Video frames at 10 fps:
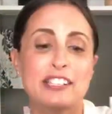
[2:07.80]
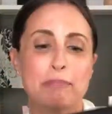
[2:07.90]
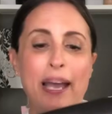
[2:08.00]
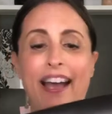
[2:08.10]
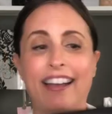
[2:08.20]

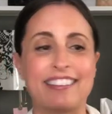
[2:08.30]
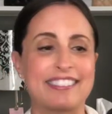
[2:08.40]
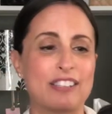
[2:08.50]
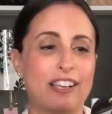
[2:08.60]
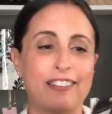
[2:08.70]

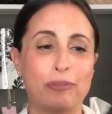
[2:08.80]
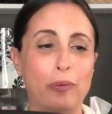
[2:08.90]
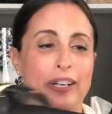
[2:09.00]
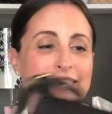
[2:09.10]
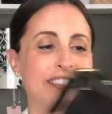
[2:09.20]
bags,
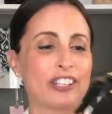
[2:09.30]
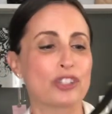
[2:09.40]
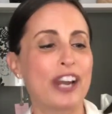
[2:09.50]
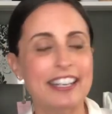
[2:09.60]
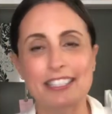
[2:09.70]
what
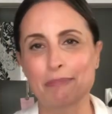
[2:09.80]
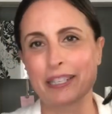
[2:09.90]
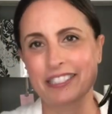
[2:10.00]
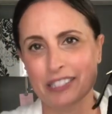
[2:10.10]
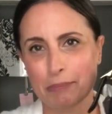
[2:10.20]
attracted me
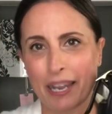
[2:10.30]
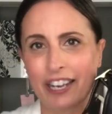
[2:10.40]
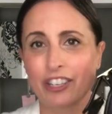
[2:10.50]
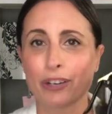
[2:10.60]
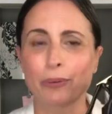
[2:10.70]
to this bag,
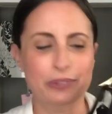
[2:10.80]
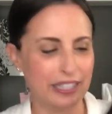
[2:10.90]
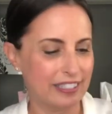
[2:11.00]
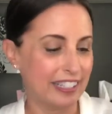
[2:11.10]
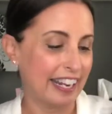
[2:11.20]
not only
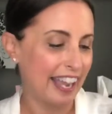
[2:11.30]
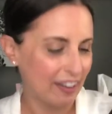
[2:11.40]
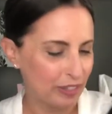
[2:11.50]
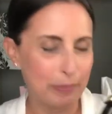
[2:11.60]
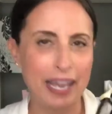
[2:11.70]
did I
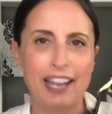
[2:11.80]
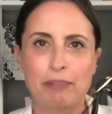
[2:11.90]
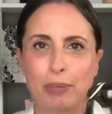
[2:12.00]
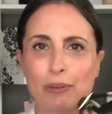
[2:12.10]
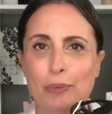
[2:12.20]
have the bag,
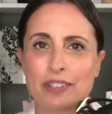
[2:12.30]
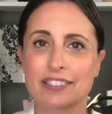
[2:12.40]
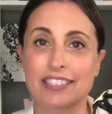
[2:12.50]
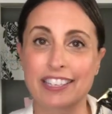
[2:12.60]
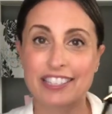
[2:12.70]
but was
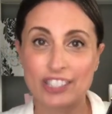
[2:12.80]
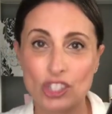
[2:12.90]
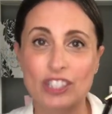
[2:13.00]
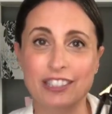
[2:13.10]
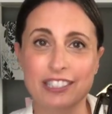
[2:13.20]
the
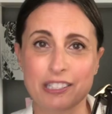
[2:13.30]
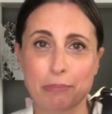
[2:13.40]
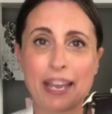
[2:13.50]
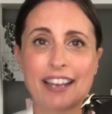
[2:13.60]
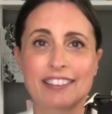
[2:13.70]
condition these
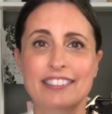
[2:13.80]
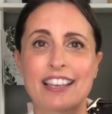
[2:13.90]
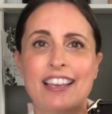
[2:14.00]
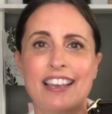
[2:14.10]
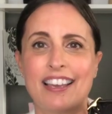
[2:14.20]
bags
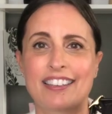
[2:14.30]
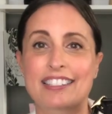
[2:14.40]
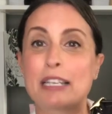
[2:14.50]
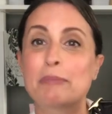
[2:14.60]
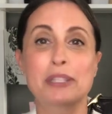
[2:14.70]

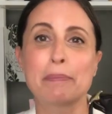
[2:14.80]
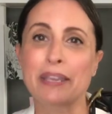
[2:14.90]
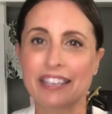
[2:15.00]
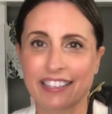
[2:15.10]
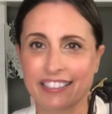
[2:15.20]
seem to
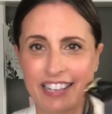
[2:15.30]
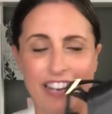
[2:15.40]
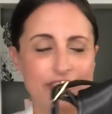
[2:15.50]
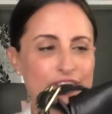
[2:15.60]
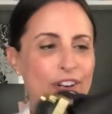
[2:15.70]
be in
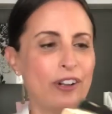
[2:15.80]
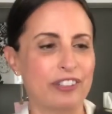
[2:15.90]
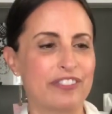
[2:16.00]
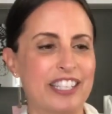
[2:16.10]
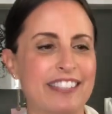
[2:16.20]
after all
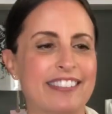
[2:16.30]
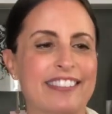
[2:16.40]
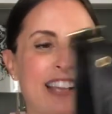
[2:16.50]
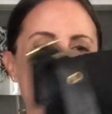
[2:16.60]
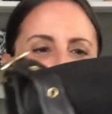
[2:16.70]
of these
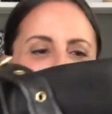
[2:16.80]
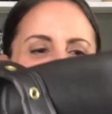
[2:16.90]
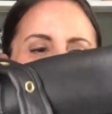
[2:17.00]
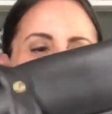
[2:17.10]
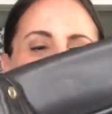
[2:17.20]
um,
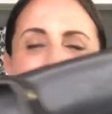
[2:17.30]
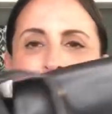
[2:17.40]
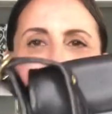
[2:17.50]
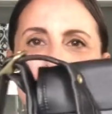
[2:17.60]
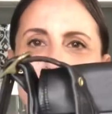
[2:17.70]

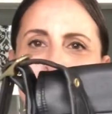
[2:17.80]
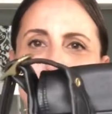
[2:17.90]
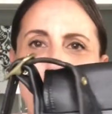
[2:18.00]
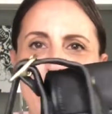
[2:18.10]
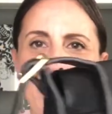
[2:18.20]
years of
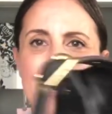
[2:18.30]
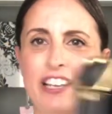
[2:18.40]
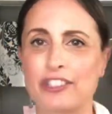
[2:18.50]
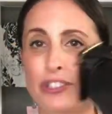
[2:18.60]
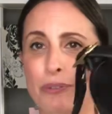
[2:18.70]
wear
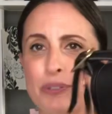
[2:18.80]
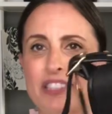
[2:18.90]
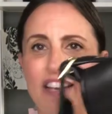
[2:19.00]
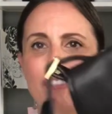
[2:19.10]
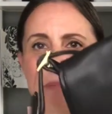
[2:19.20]
and use.
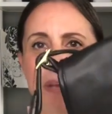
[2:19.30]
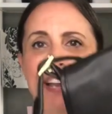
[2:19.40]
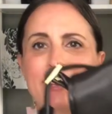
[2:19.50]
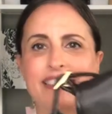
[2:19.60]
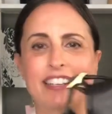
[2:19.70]
Every
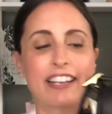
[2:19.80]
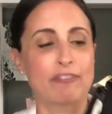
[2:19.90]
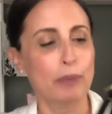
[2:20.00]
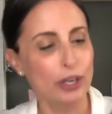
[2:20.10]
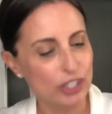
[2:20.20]
bag that I have
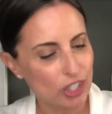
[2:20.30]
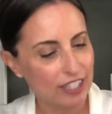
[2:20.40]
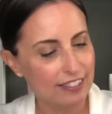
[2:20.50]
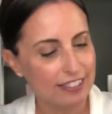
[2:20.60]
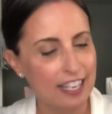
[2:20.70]

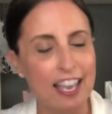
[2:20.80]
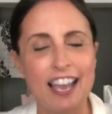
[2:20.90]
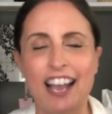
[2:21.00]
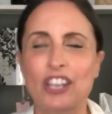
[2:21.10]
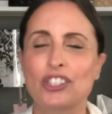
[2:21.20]
purchased,
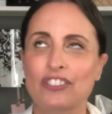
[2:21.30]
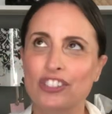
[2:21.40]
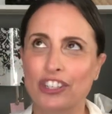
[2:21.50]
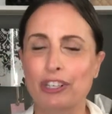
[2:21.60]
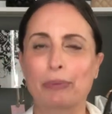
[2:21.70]
I should have
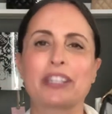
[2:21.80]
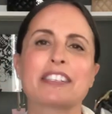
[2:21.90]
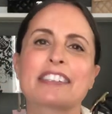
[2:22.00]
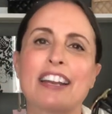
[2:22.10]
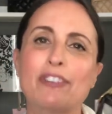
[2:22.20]
started with
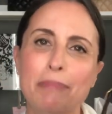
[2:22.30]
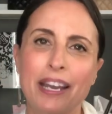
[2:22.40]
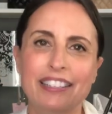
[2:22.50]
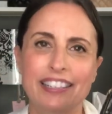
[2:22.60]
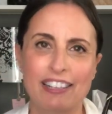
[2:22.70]
this, every
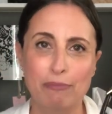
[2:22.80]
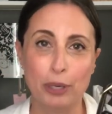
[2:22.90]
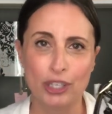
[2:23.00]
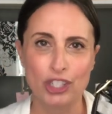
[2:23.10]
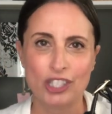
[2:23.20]
bag that I've
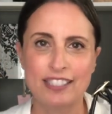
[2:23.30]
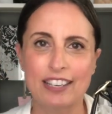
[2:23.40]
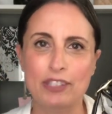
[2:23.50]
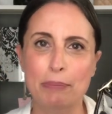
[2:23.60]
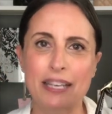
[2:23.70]
purchased
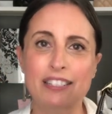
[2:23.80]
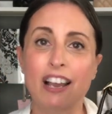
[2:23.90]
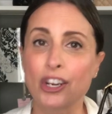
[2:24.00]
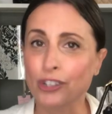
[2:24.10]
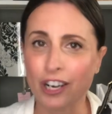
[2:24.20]
I've spent
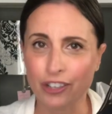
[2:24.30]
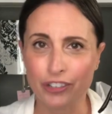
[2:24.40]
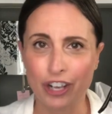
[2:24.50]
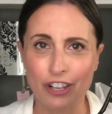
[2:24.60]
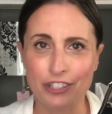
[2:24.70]
under a hundred
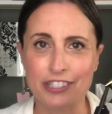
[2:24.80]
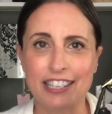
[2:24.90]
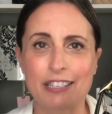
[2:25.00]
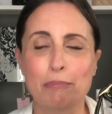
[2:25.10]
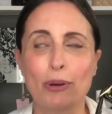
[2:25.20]
dollars,
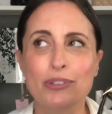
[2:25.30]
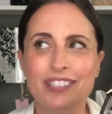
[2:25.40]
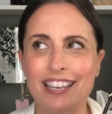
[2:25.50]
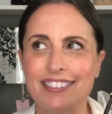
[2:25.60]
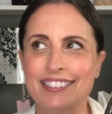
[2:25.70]
and in most
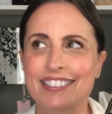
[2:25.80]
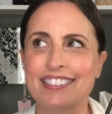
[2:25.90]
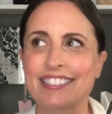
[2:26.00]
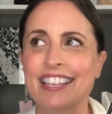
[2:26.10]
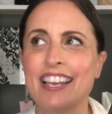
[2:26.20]

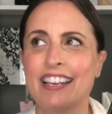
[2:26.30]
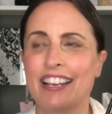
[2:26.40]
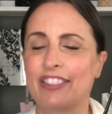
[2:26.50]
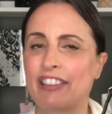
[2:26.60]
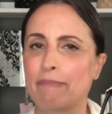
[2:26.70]
cases
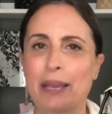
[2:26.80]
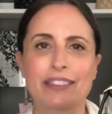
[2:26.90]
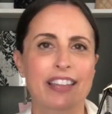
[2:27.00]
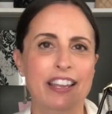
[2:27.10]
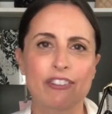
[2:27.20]
they've been
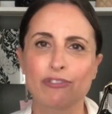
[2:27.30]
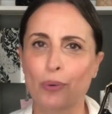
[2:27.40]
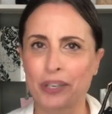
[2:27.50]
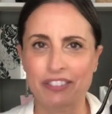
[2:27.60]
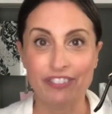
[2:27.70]
like
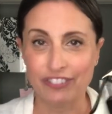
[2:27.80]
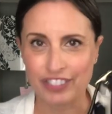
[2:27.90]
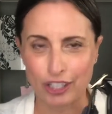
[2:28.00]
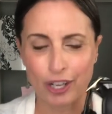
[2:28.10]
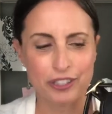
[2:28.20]
forty dollars,
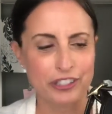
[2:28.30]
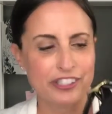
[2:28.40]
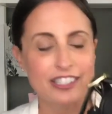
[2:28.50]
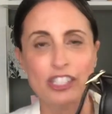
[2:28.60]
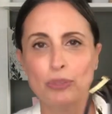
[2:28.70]
fifty
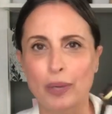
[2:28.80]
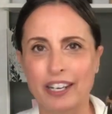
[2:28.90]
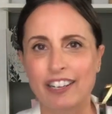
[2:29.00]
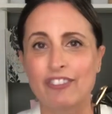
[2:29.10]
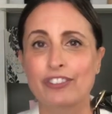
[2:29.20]
dollars. This one
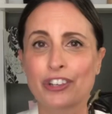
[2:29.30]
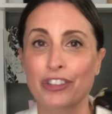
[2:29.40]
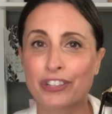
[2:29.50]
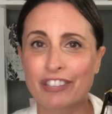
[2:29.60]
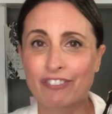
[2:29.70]
I got for
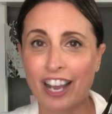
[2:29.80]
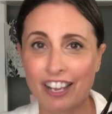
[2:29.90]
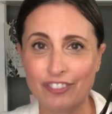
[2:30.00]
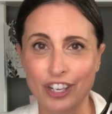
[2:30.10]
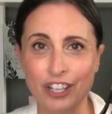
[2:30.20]

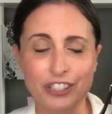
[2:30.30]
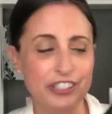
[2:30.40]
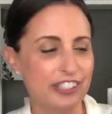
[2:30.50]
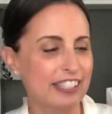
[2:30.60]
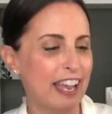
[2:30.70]
thirty-five
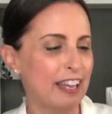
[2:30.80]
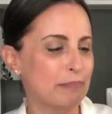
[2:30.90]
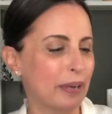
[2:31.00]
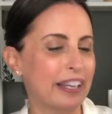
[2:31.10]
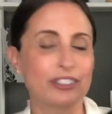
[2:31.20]
dollars at
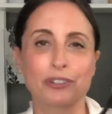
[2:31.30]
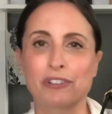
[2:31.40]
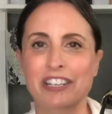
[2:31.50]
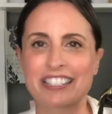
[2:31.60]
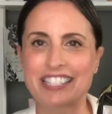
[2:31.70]
my local
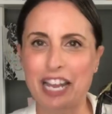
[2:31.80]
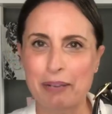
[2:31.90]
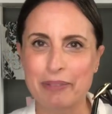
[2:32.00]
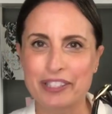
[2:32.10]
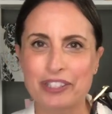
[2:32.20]

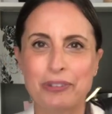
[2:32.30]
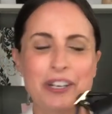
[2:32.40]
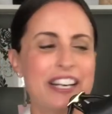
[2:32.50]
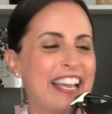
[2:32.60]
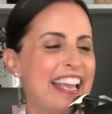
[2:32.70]
consignment store,